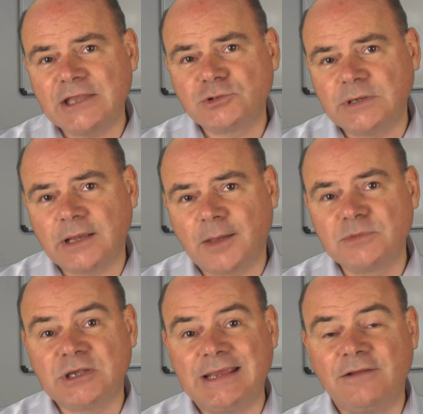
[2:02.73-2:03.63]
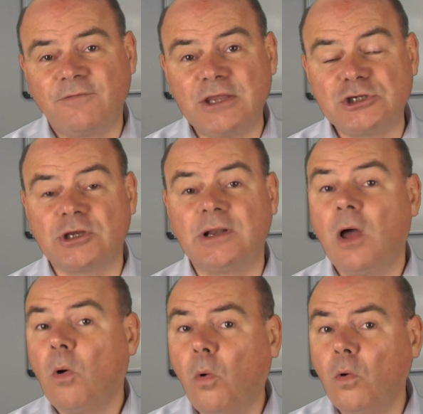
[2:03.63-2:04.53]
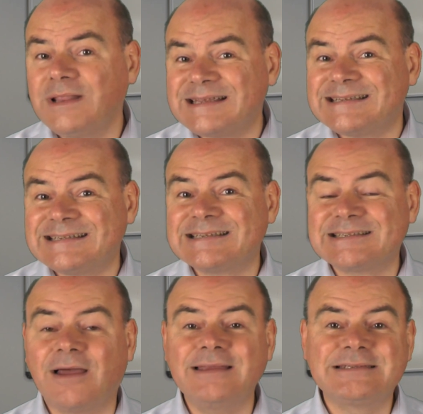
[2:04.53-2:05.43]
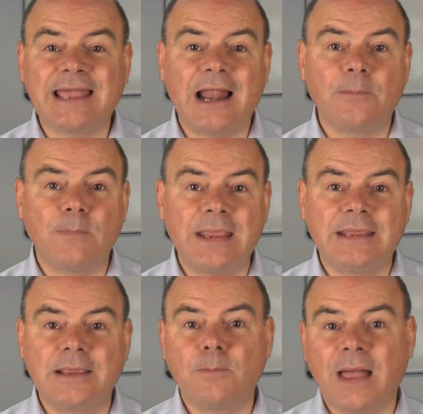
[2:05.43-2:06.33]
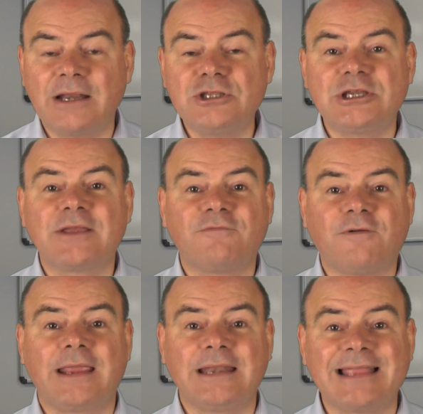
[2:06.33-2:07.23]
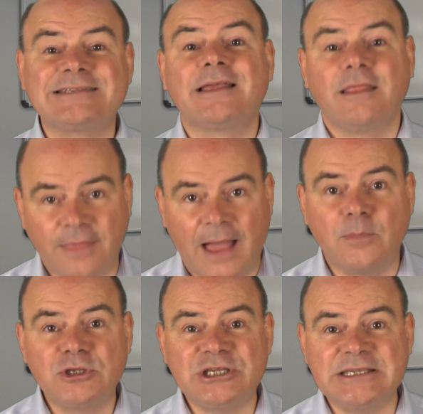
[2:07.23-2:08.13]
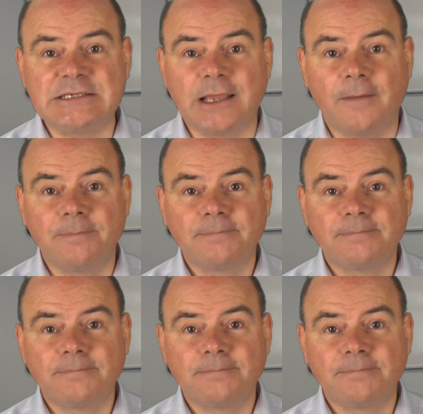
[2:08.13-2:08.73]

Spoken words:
edge when it comes to innovation. All this is designed to help making managing finance that much easier.